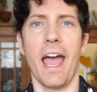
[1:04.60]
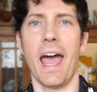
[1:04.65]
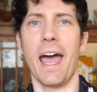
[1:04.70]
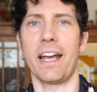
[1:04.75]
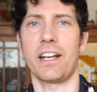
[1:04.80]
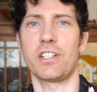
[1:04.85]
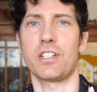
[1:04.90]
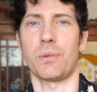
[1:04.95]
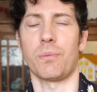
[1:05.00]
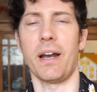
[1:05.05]

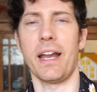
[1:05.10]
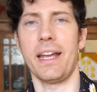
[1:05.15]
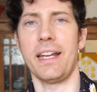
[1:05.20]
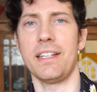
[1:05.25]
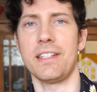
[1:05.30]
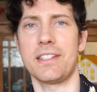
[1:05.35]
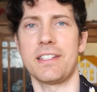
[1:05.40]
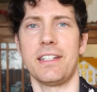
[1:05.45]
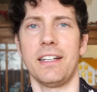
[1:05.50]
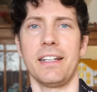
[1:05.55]
X
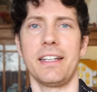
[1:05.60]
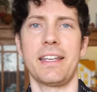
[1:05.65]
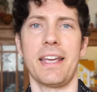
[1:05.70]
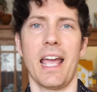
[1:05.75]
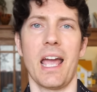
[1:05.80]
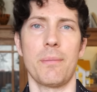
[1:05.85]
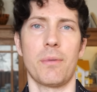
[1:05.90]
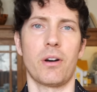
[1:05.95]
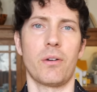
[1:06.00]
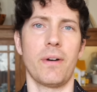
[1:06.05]
rays to
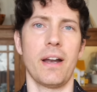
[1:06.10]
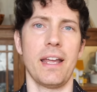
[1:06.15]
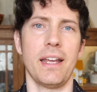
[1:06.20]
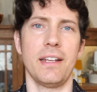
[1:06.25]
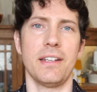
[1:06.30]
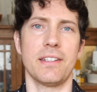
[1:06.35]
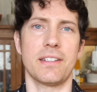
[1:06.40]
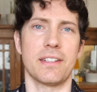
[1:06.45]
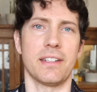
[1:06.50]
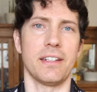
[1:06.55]
gamma
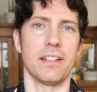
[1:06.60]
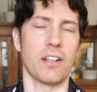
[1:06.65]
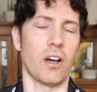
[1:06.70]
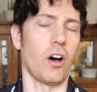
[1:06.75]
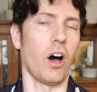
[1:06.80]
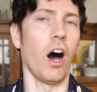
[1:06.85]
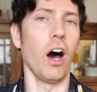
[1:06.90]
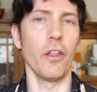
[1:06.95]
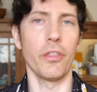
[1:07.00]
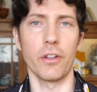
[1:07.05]
rays and
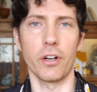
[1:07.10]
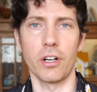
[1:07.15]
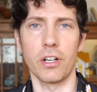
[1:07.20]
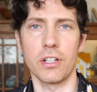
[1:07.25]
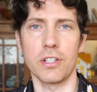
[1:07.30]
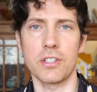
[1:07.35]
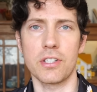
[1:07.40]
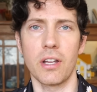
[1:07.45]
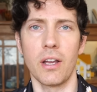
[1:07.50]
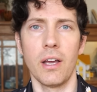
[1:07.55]

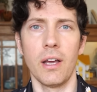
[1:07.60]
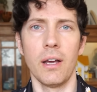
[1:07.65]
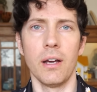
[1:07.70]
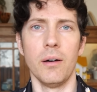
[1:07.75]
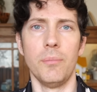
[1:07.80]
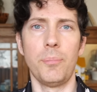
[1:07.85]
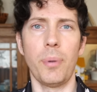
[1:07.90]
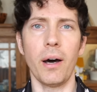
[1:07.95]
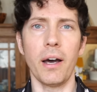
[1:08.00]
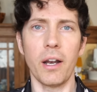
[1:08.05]
others.
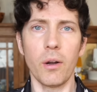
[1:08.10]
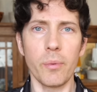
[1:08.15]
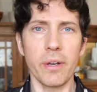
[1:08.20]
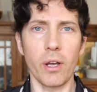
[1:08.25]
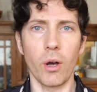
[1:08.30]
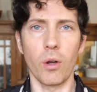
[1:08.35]
But we